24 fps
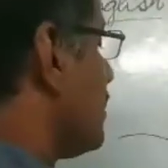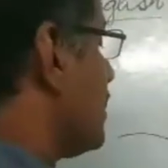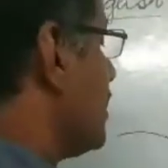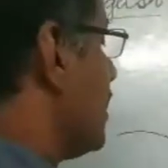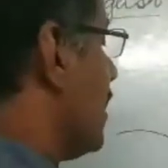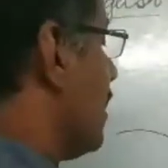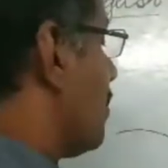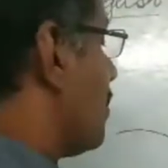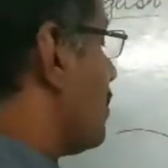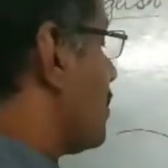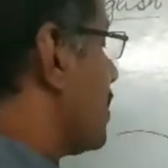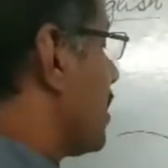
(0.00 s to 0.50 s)

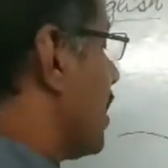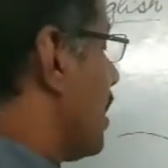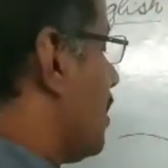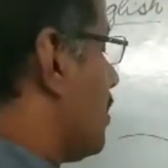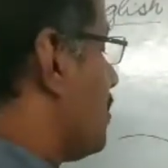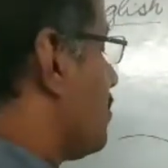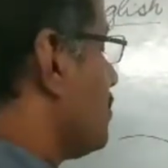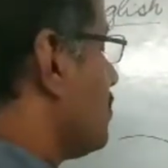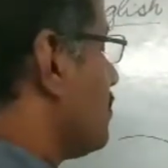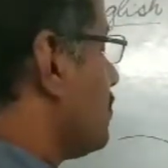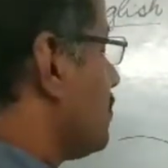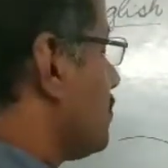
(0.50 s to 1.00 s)
down.
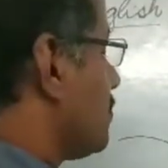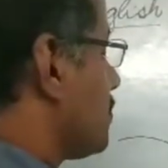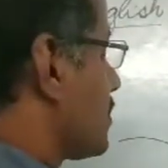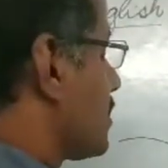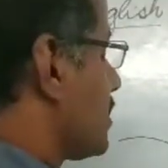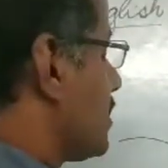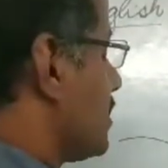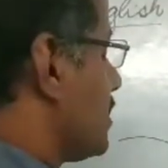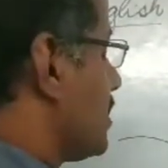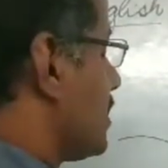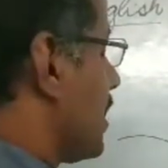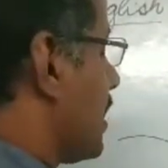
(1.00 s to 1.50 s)
How
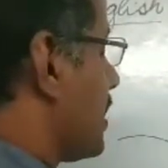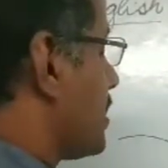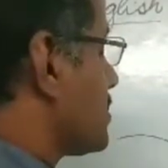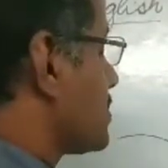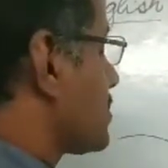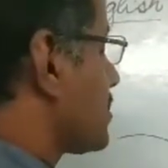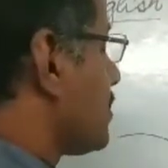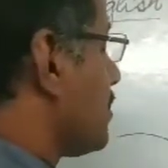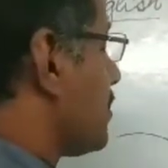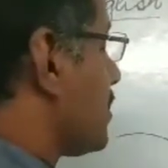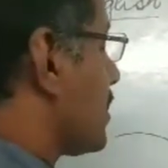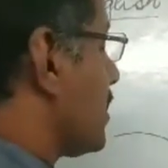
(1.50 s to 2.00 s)
he
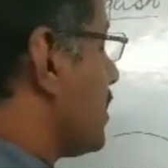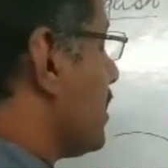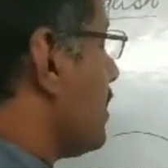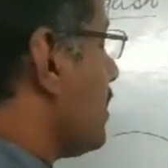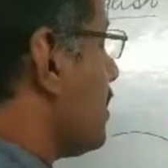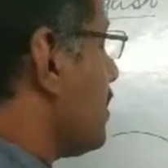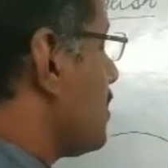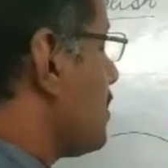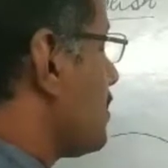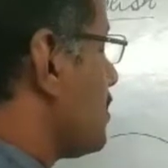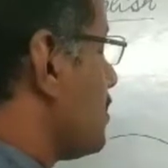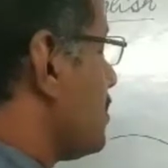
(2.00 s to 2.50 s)
has got
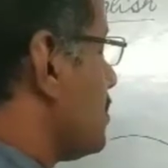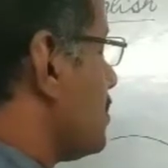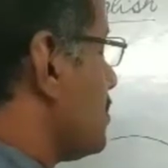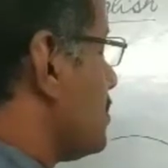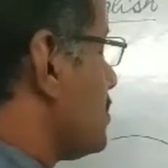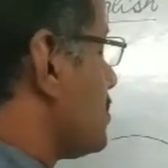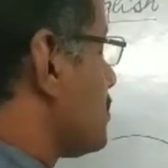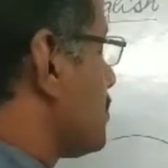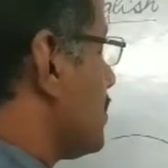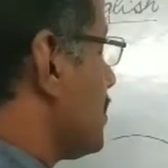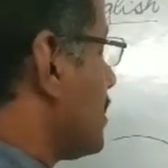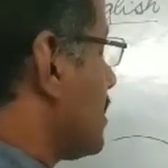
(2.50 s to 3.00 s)
a
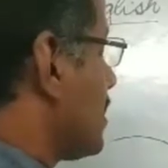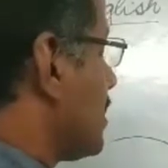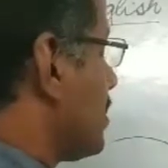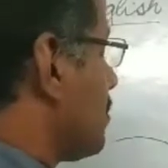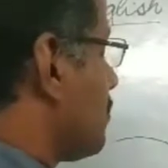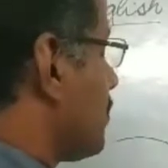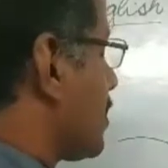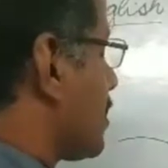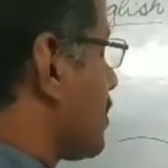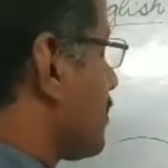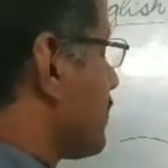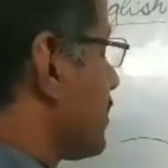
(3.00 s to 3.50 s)
stick in
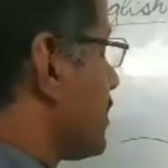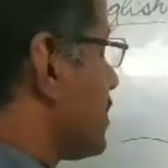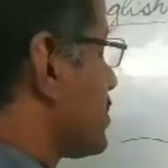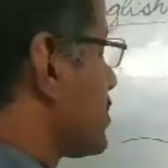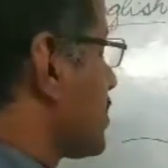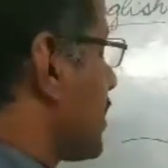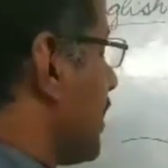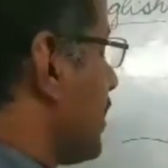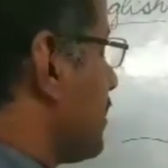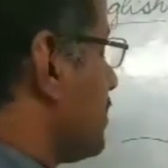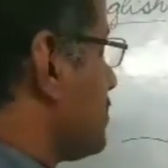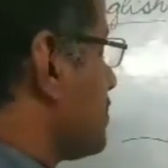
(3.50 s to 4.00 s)
one of
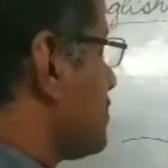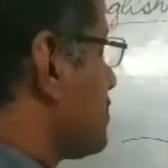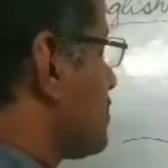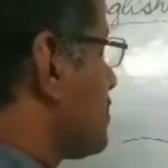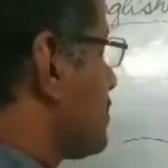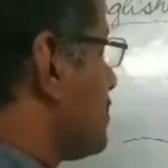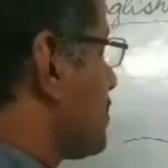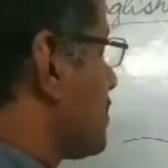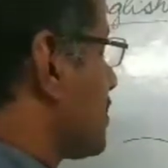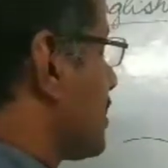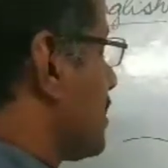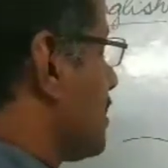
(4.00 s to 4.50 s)
his
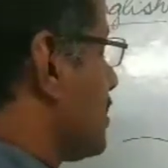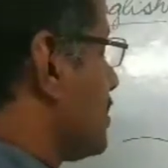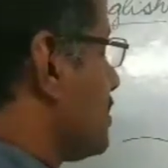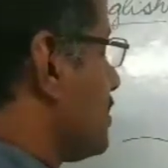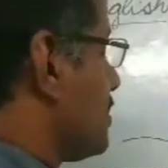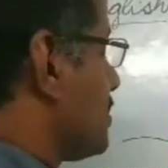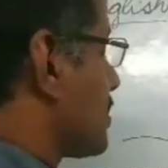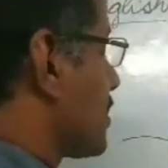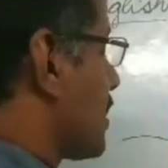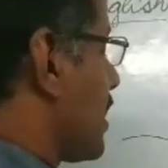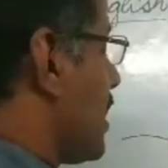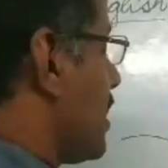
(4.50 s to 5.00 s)
hands. Okay,
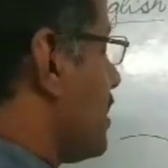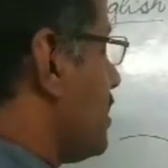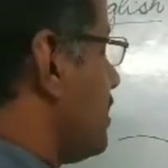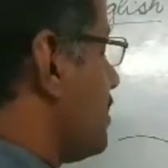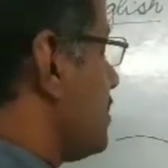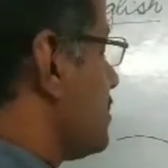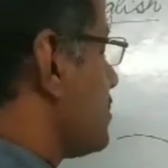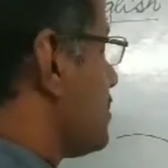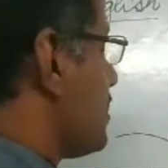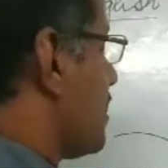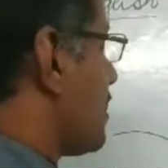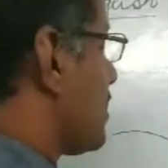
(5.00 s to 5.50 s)
the cane
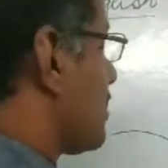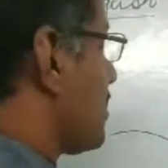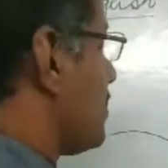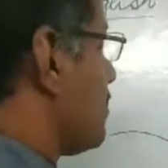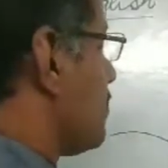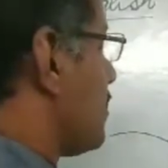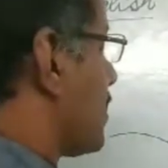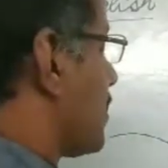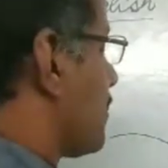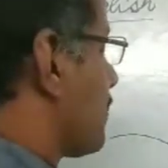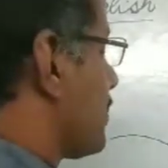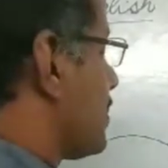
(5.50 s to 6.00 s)
is there in
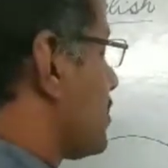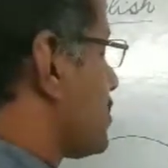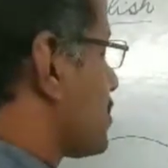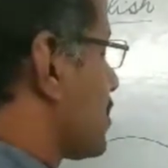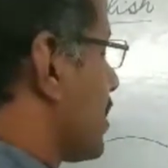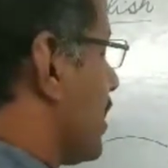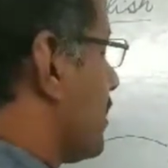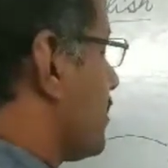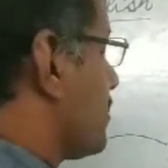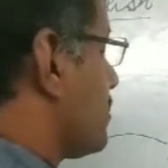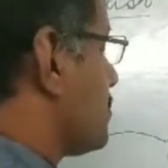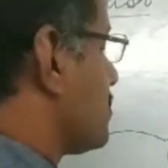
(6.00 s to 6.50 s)
one of his
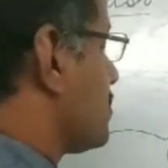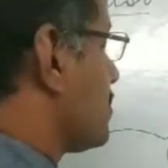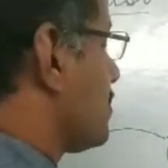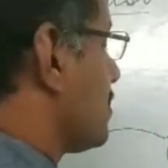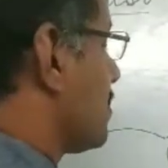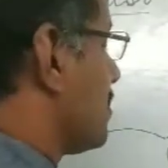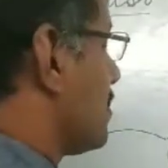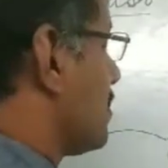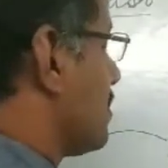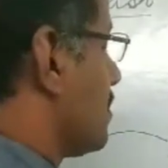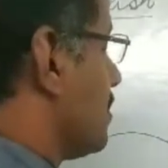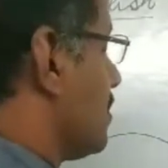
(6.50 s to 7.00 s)
hands.
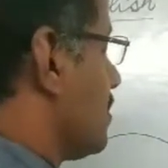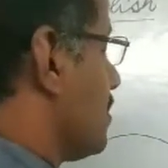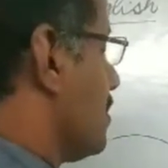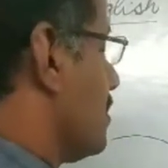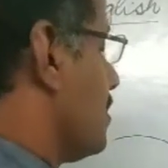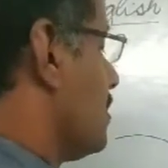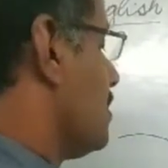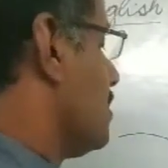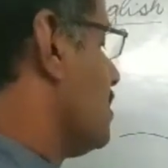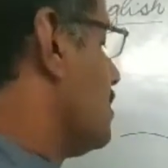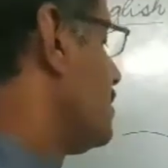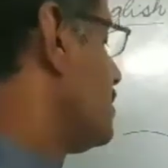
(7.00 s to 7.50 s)

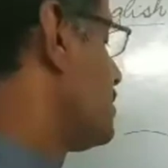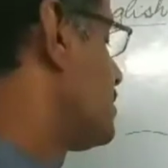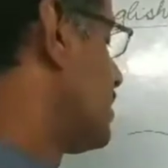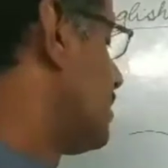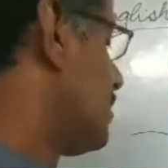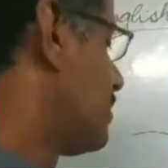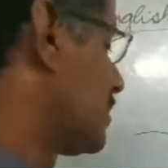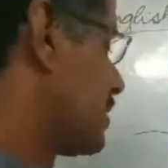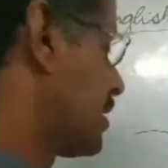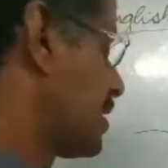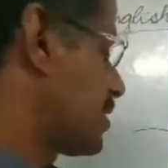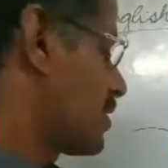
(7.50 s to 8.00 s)

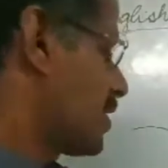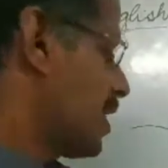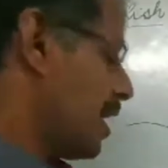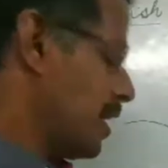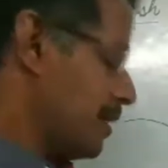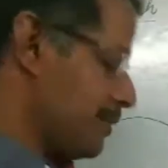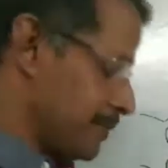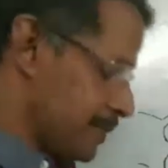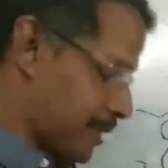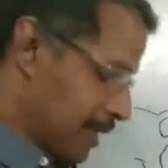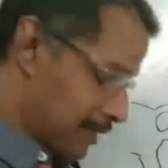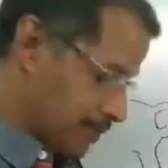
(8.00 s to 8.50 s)
So he
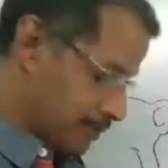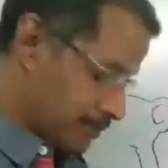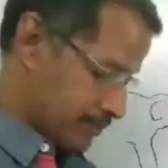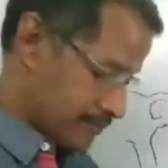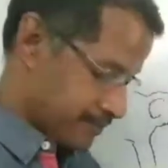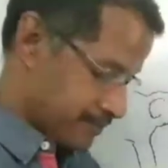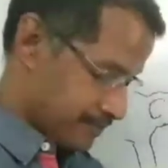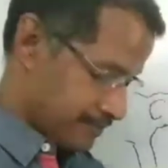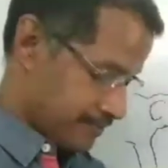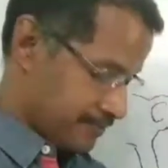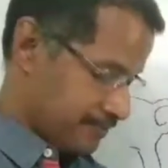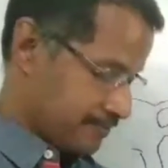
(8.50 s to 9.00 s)
came down.
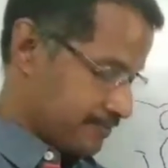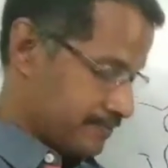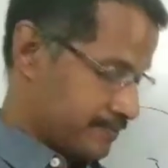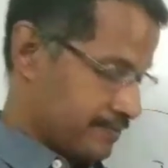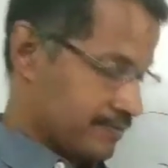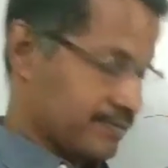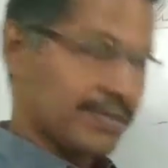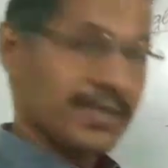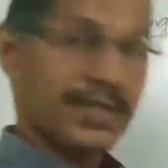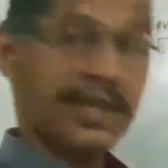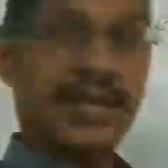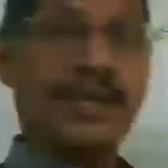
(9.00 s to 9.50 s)

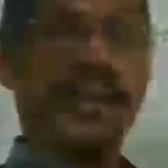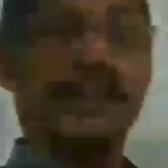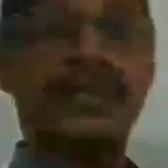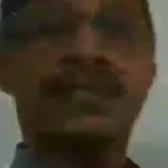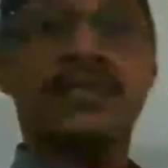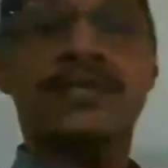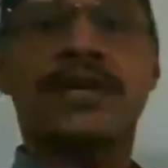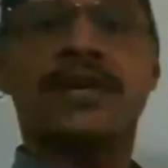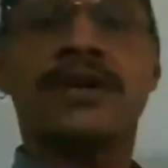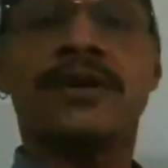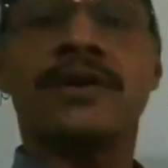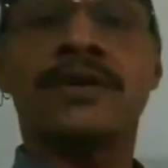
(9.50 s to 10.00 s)
Okay,
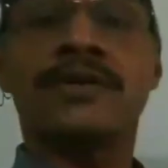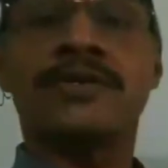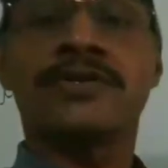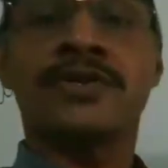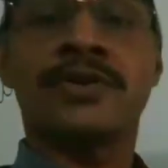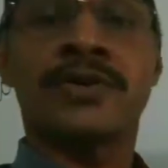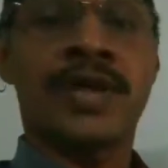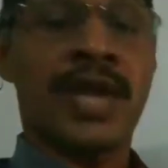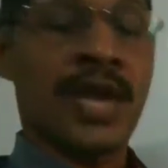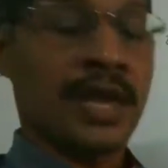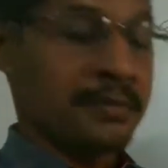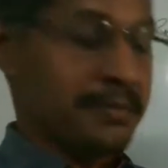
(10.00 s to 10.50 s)
Iswaran
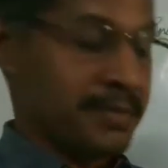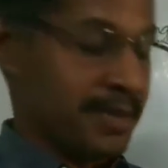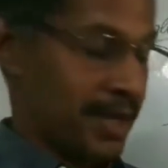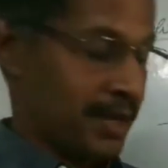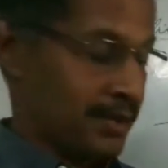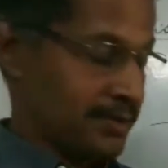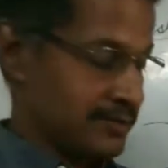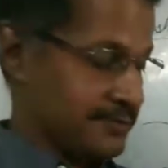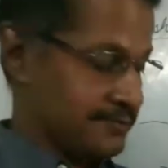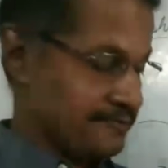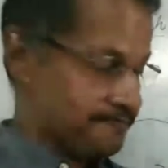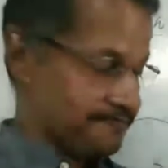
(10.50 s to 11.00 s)
also came
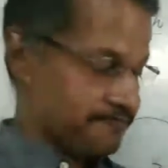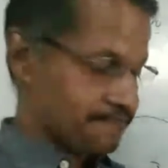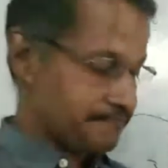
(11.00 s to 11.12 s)
down.